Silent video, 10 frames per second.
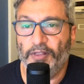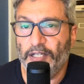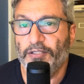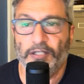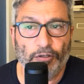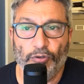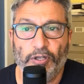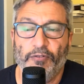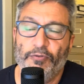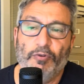things that they're
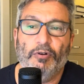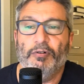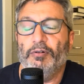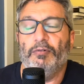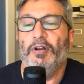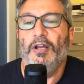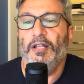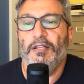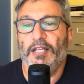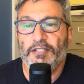looking for or
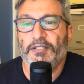things